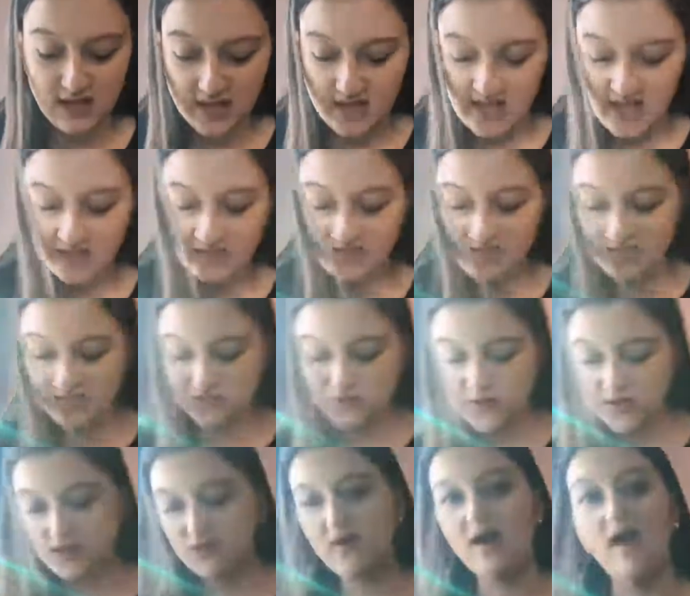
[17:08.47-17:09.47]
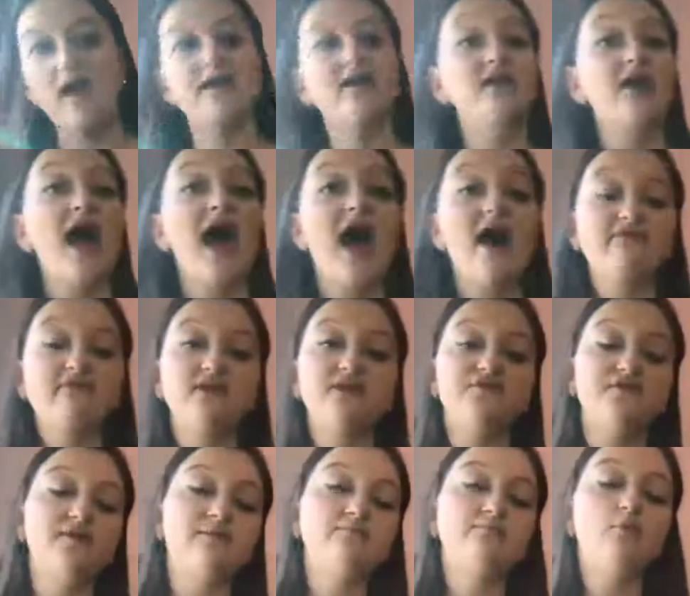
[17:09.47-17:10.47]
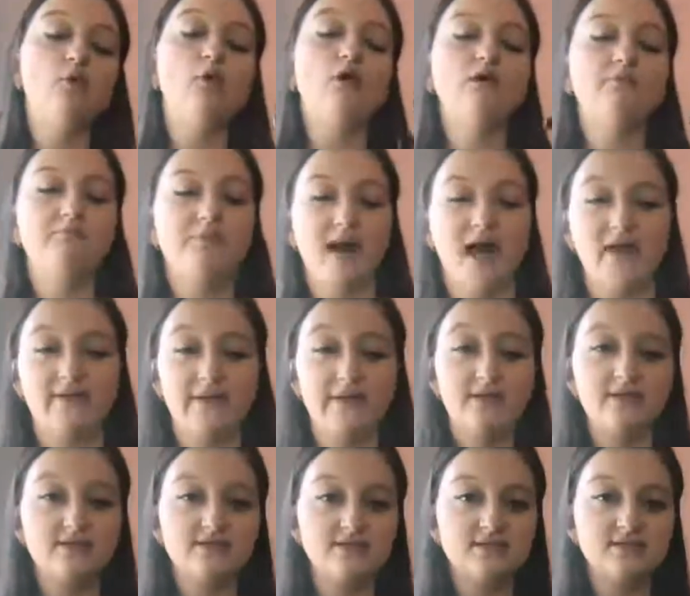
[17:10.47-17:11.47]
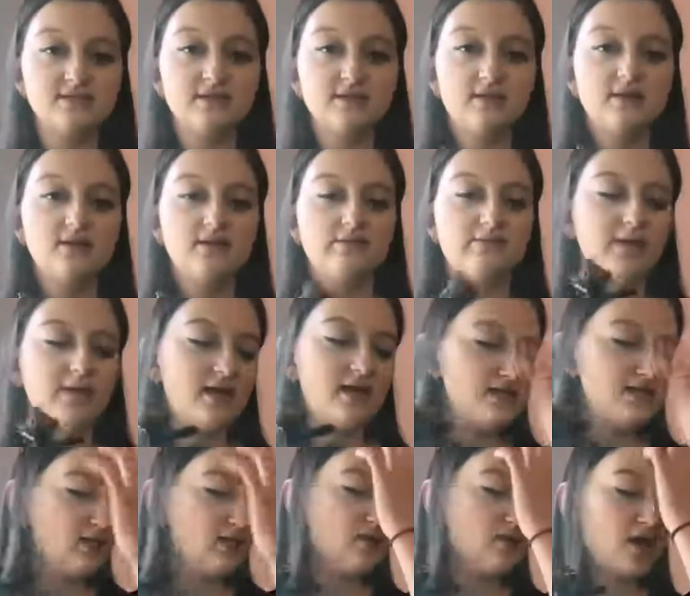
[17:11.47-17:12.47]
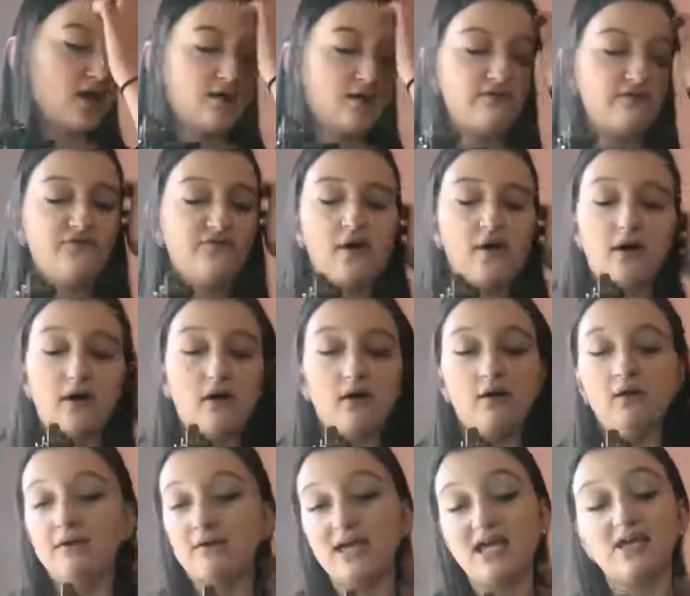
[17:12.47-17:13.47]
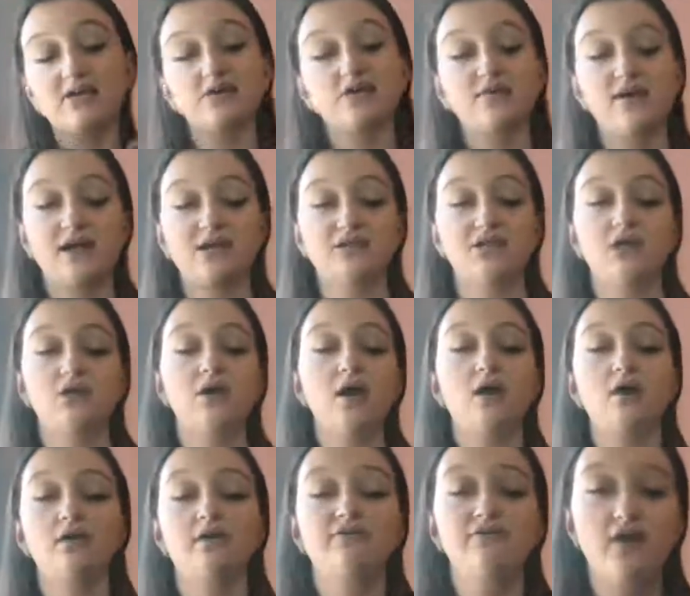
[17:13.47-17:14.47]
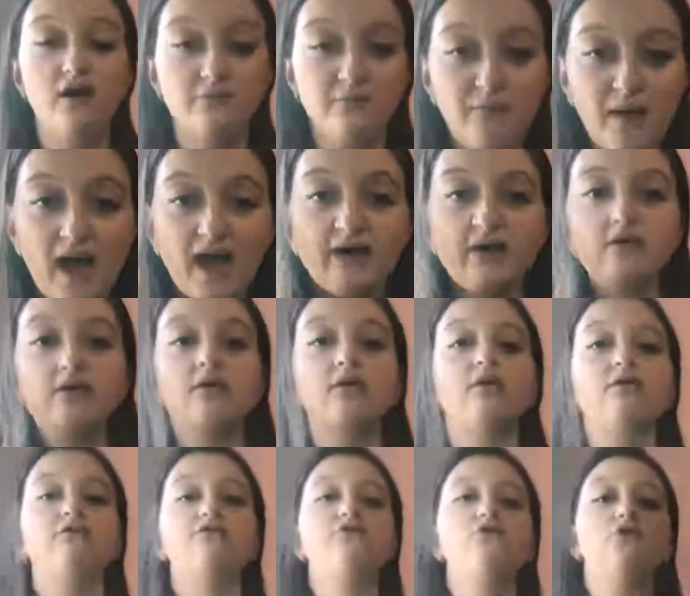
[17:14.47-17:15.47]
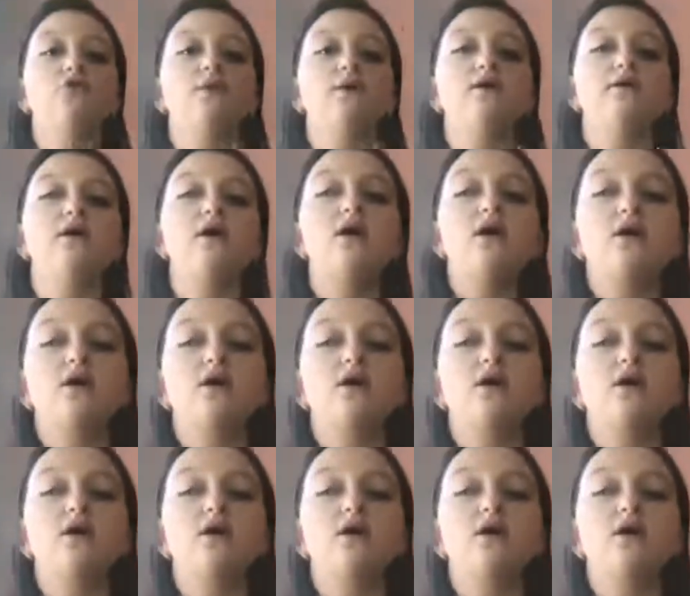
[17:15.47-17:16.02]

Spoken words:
And this way you have even more balance, because you're not going to fall either direction. You're not going to fall back or forward.